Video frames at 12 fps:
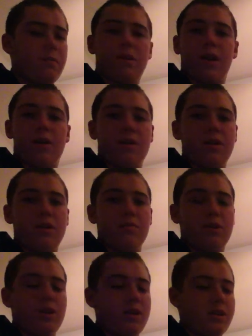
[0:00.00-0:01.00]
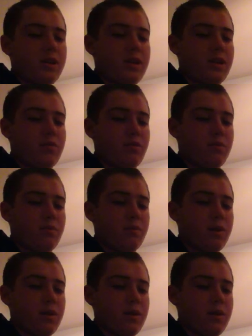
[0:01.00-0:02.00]
I don't eat them or anything, keep them,
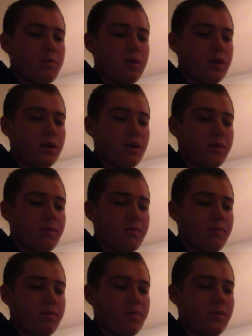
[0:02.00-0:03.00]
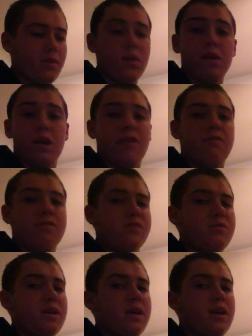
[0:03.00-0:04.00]
but good
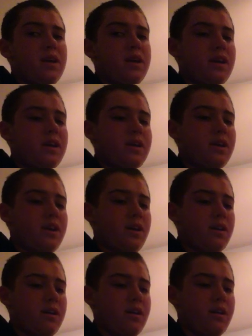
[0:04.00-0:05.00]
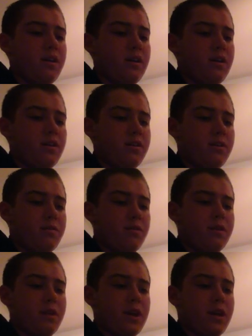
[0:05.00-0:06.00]
catfish bait, and they're
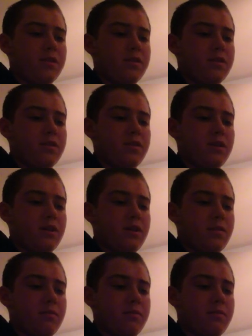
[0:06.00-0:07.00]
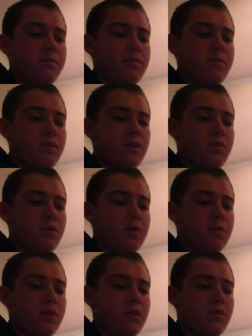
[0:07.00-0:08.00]
fun to catch. Just they put
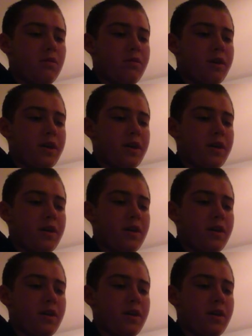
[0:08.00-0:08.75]
up a good little fight.